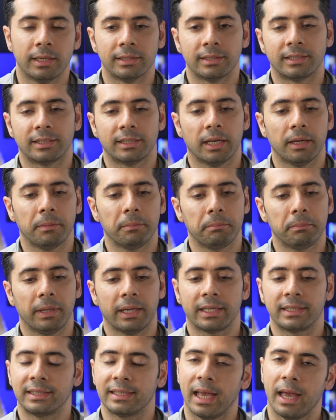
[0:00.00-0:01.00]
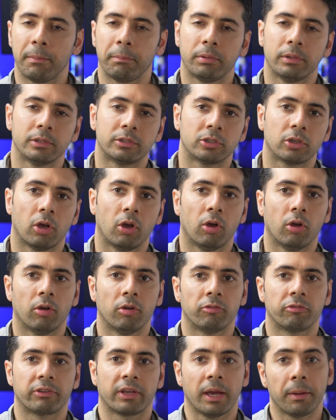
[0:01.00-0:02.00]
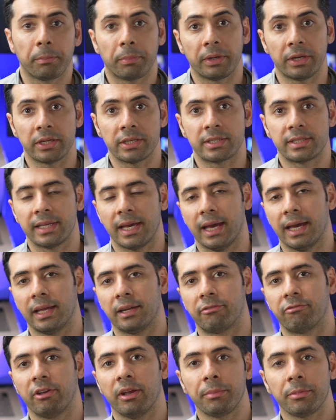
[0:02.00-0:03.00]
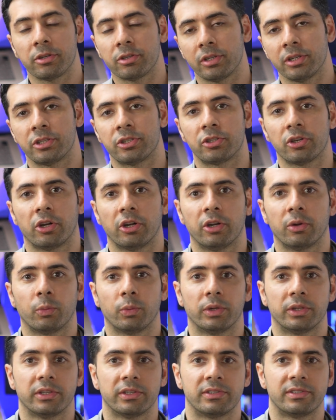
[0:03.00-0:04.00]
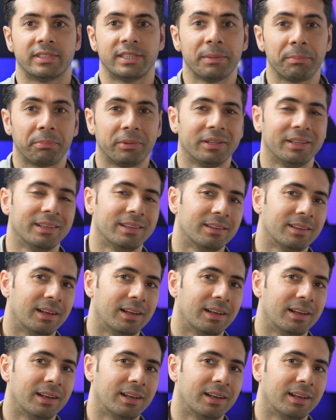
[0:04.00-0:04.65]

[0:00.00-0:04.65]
Some examples of companies that famously started with a simple